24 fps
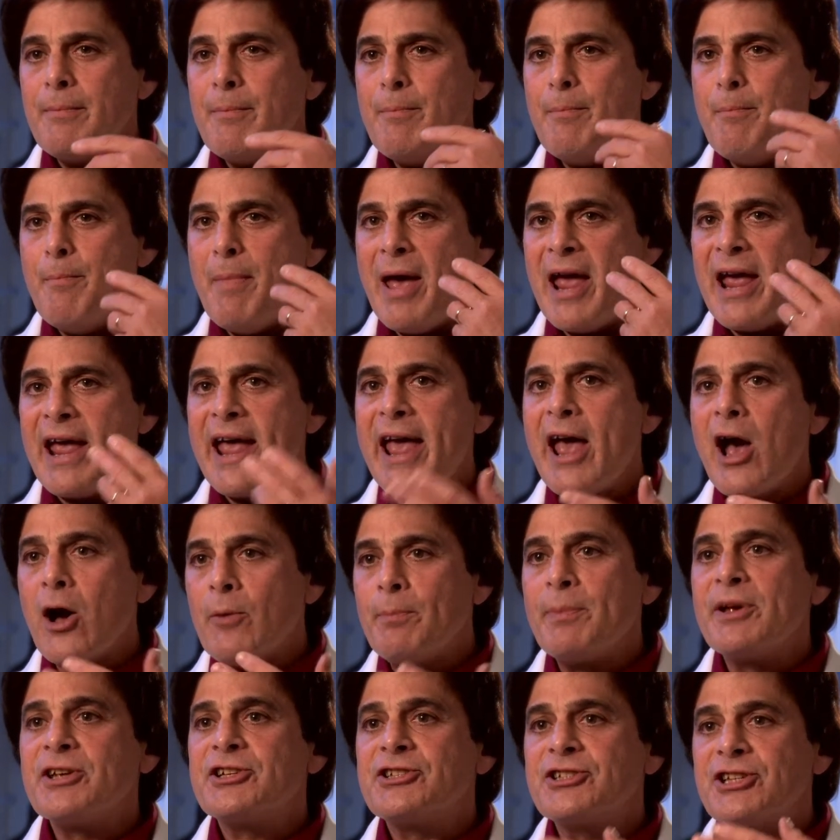may
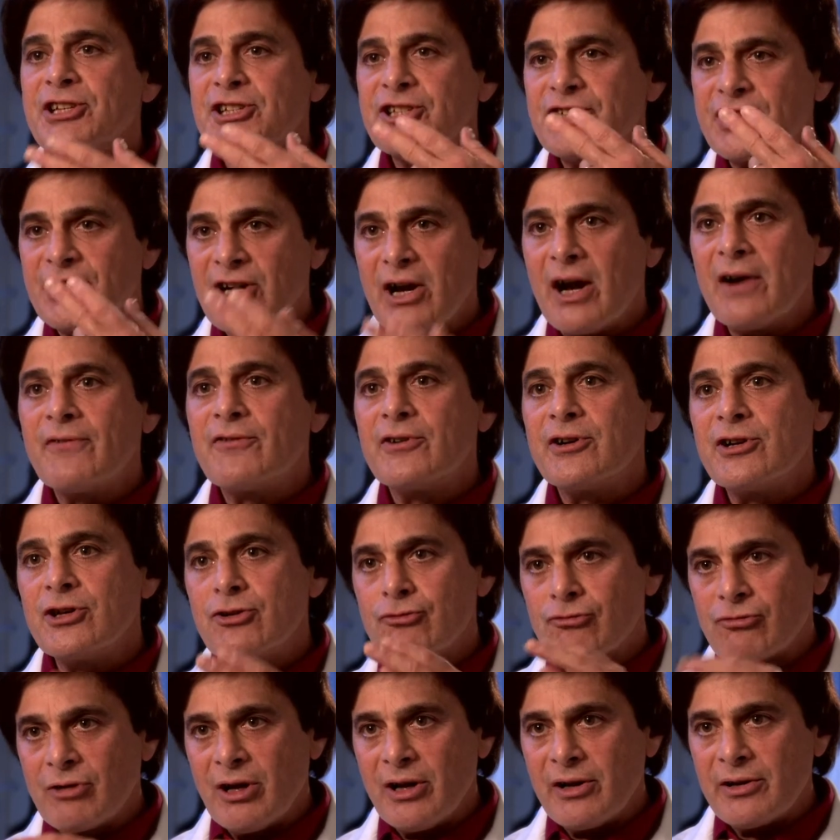help us discover
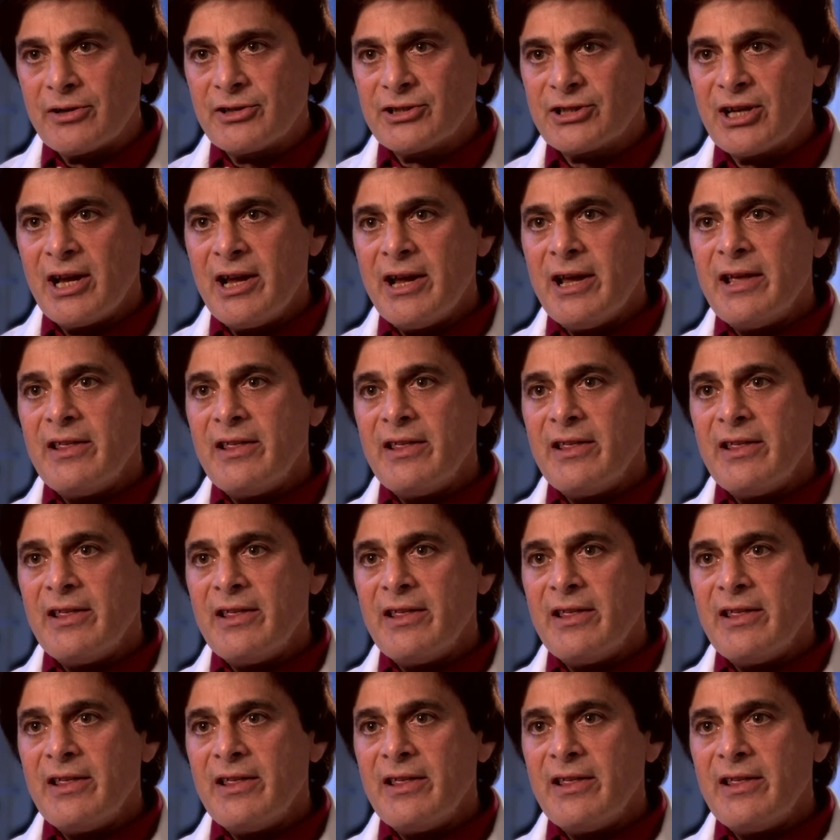drugs